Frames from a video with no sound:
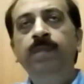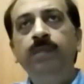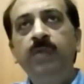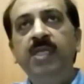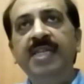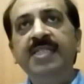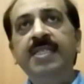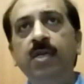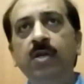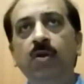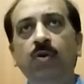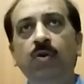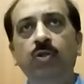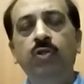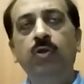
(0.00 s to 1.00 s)
yes and
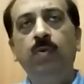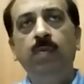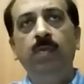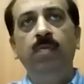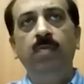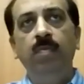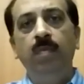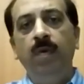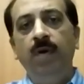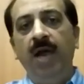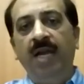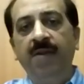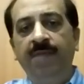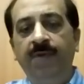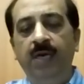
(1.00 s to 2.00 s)
no. So
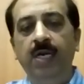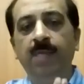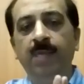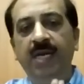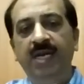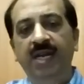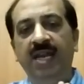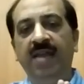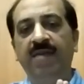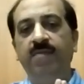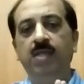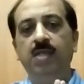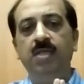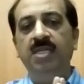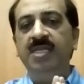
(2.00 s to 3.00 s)
at a fundamental
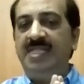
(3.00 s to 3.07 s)
level, the